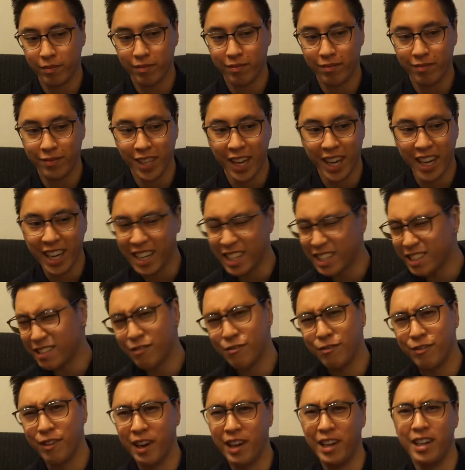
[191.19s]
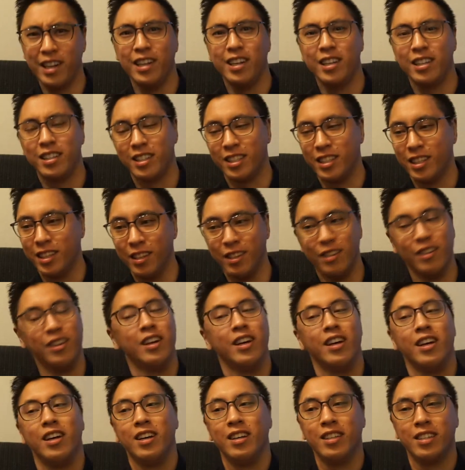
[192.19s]
I guess, fun to do.
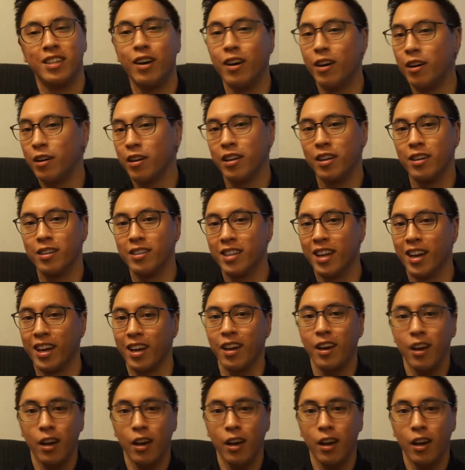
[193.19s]
So it goes like